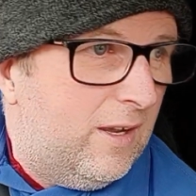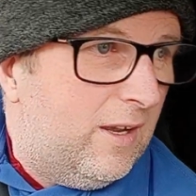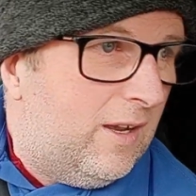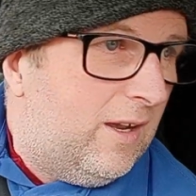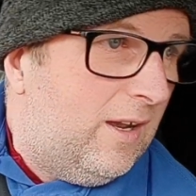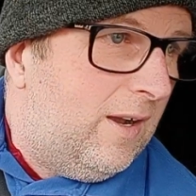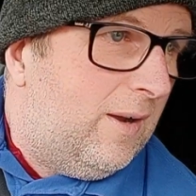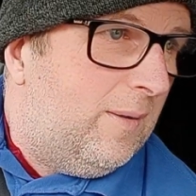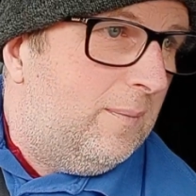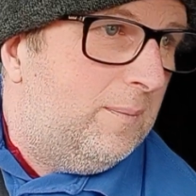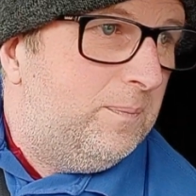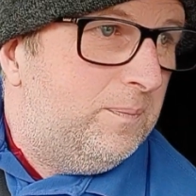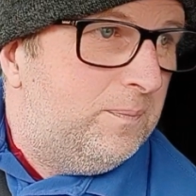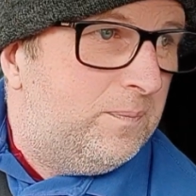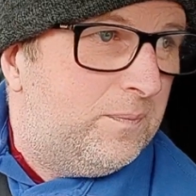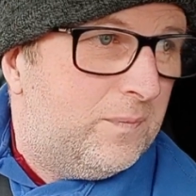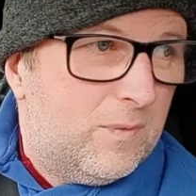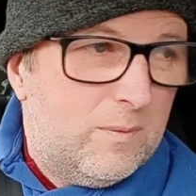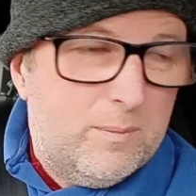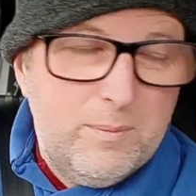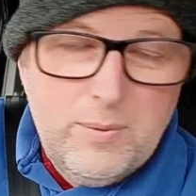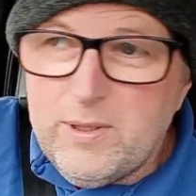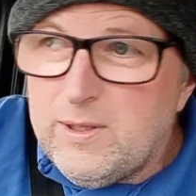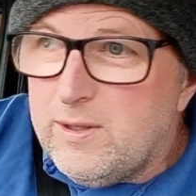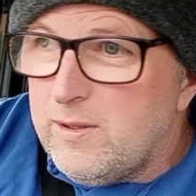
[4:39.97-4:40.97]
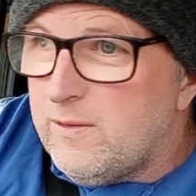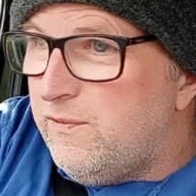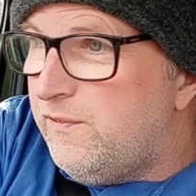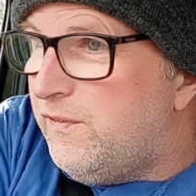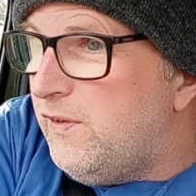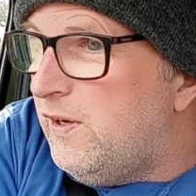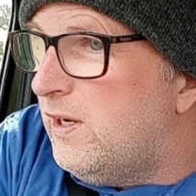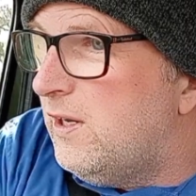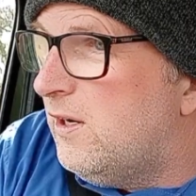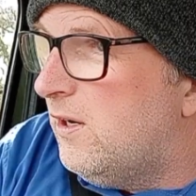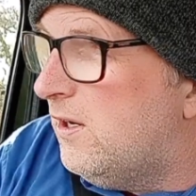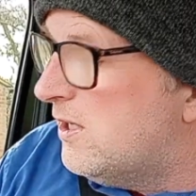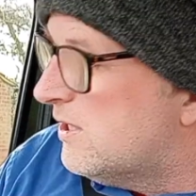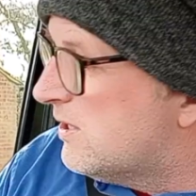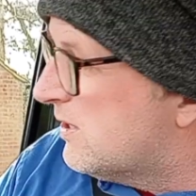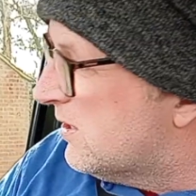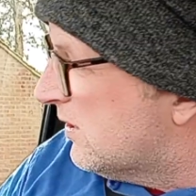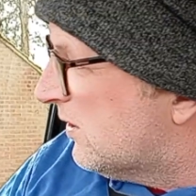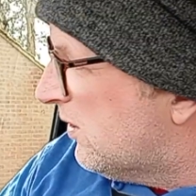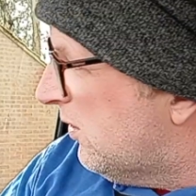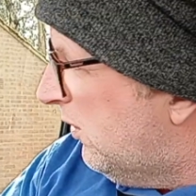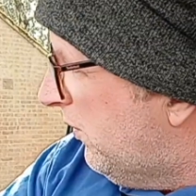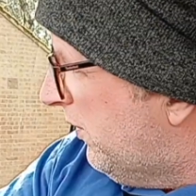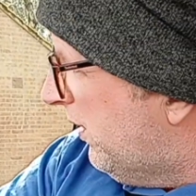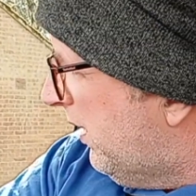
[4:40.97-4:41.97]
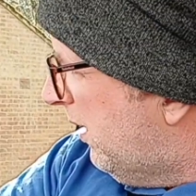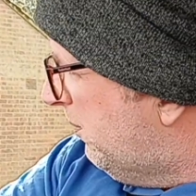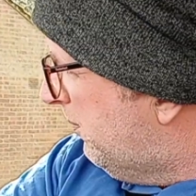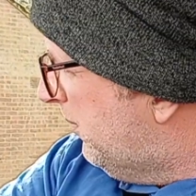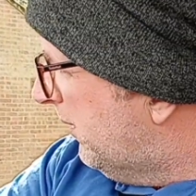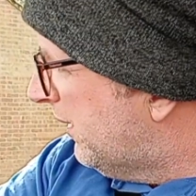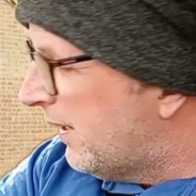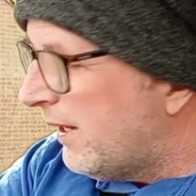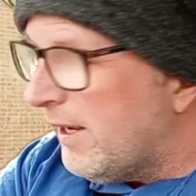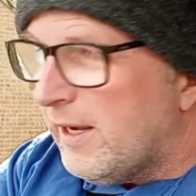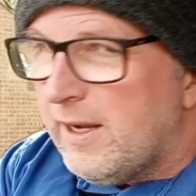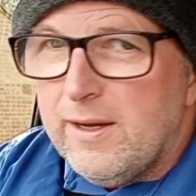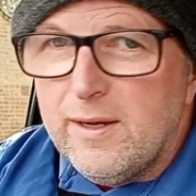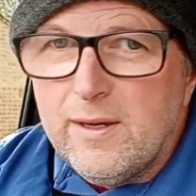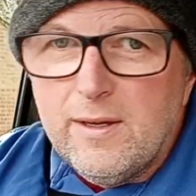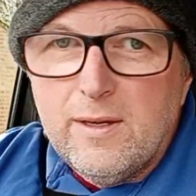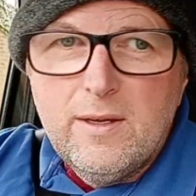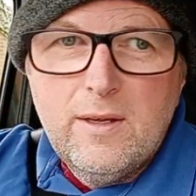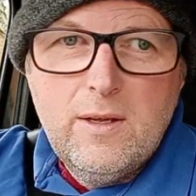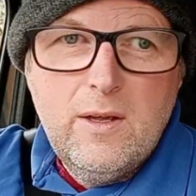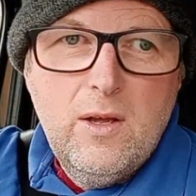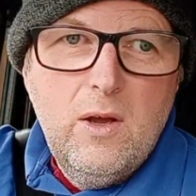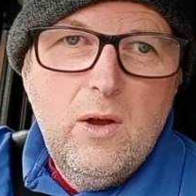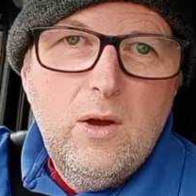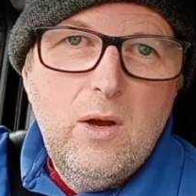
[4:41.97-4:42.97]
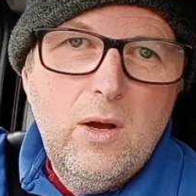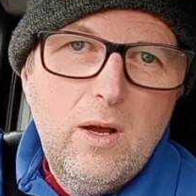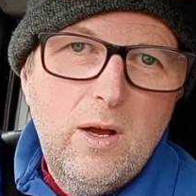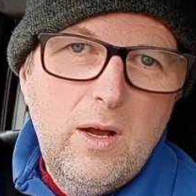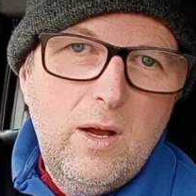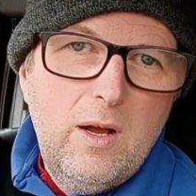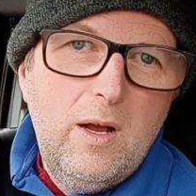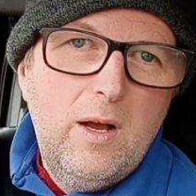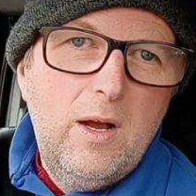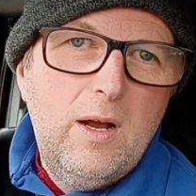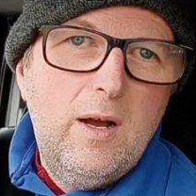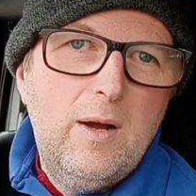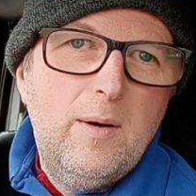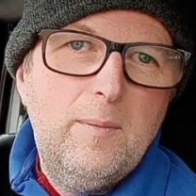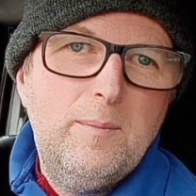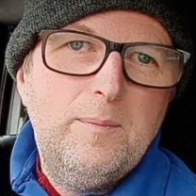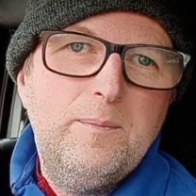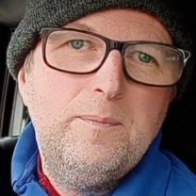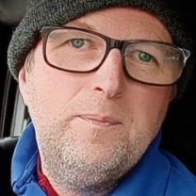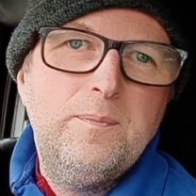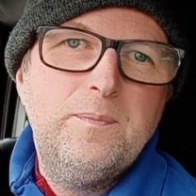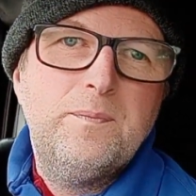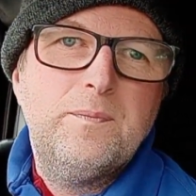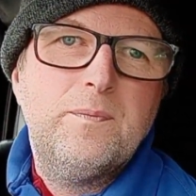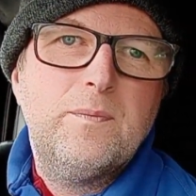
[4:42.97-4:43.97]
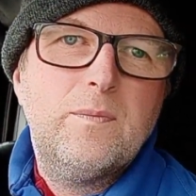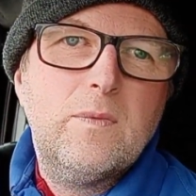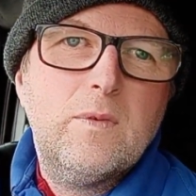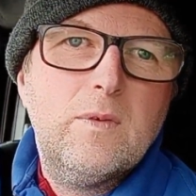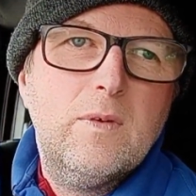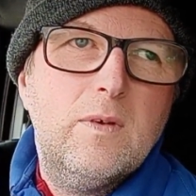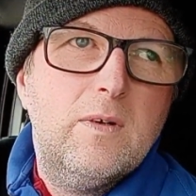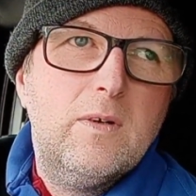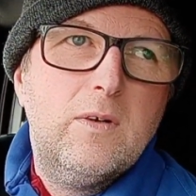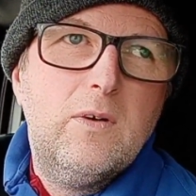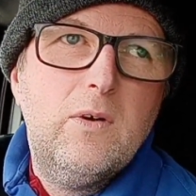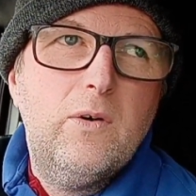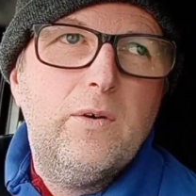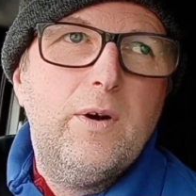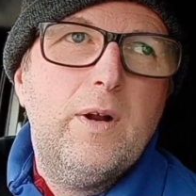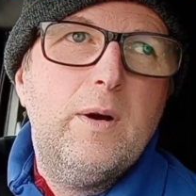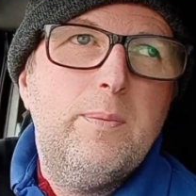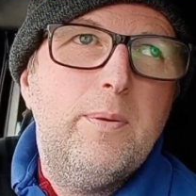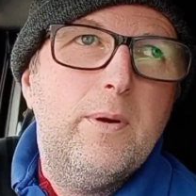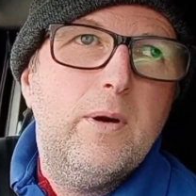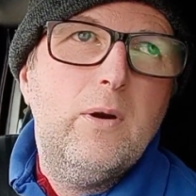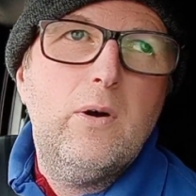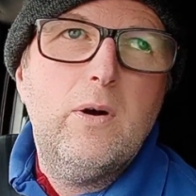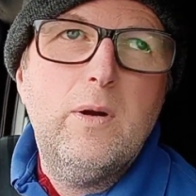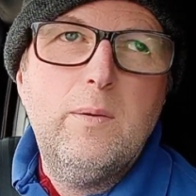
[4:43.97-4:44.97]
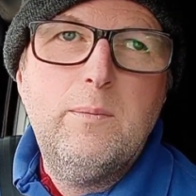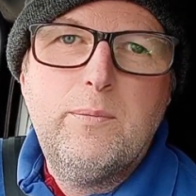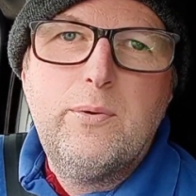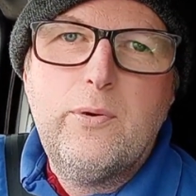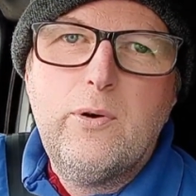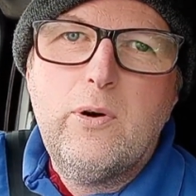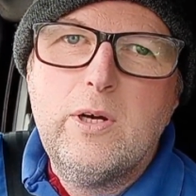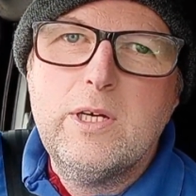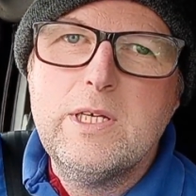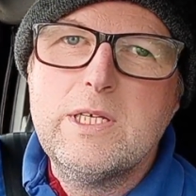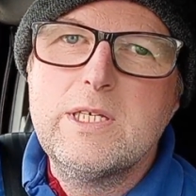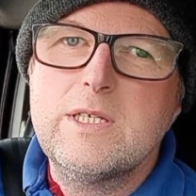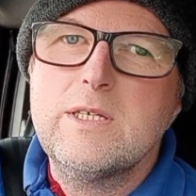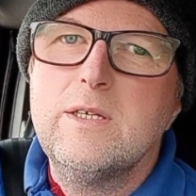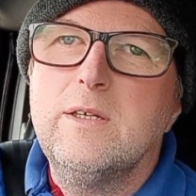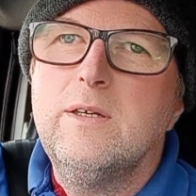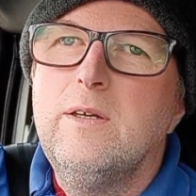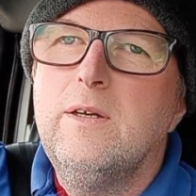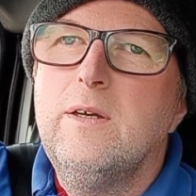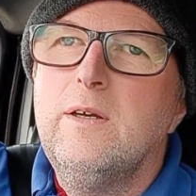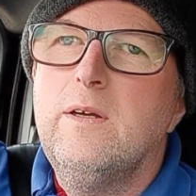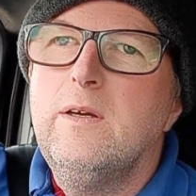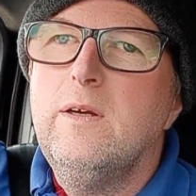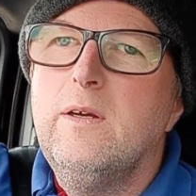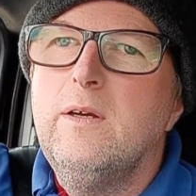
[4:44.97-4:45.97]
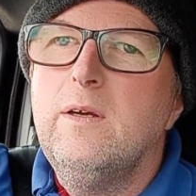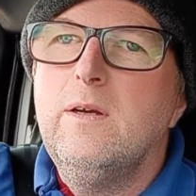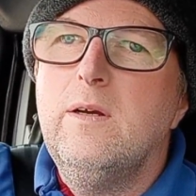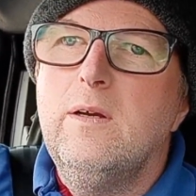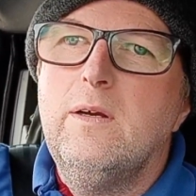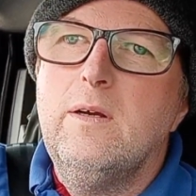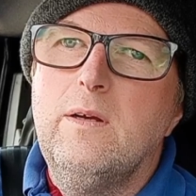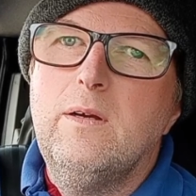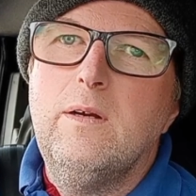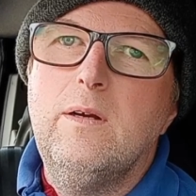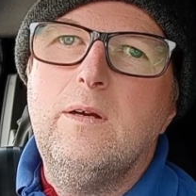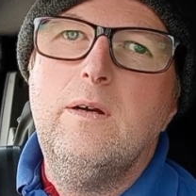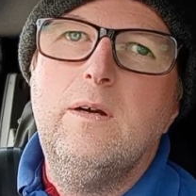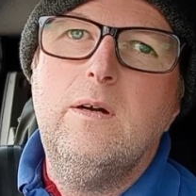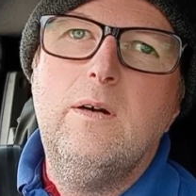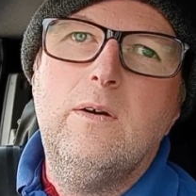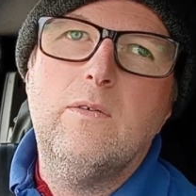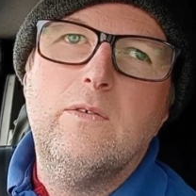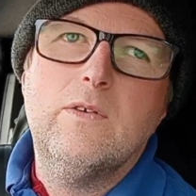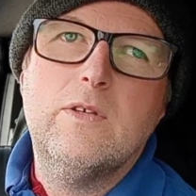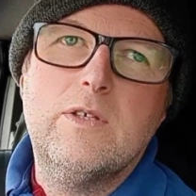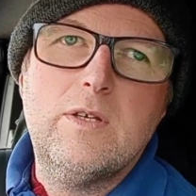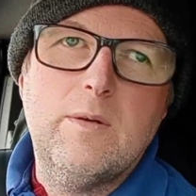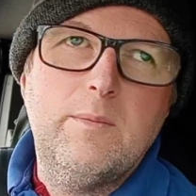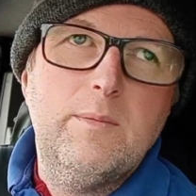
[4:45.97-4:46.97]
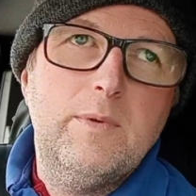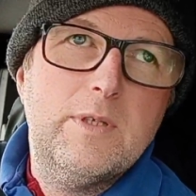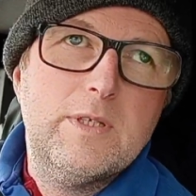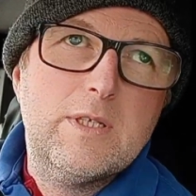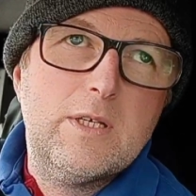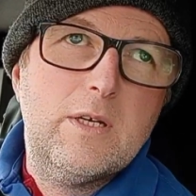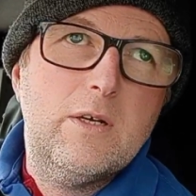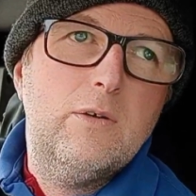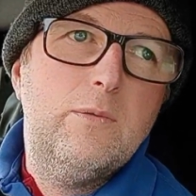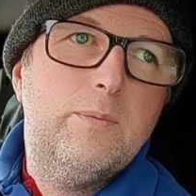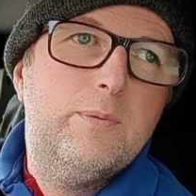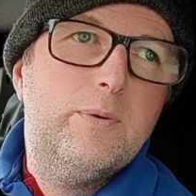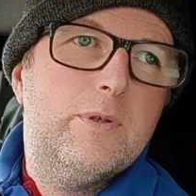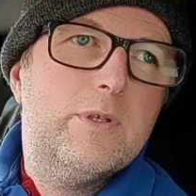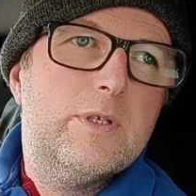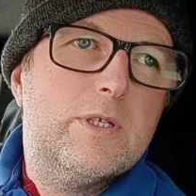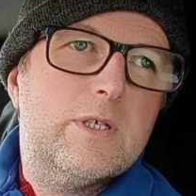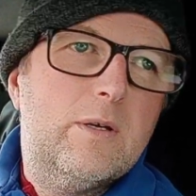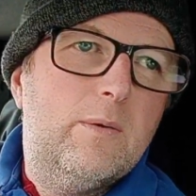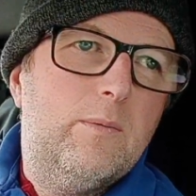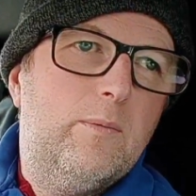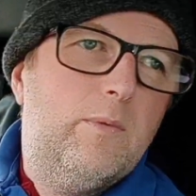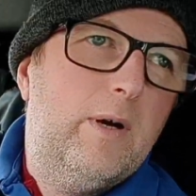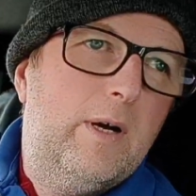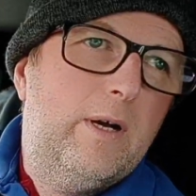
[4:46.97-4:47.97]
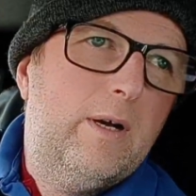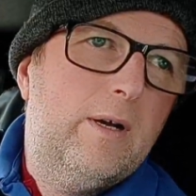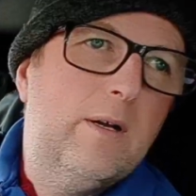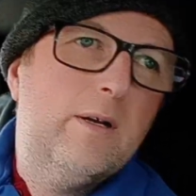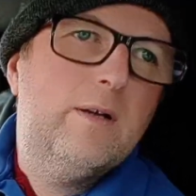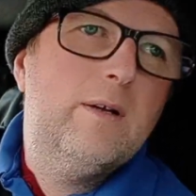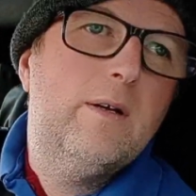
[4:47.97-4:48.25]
But the fertiliser's gone up, hasn't it? Gone up a lot in price. Oh, something's open somewhere.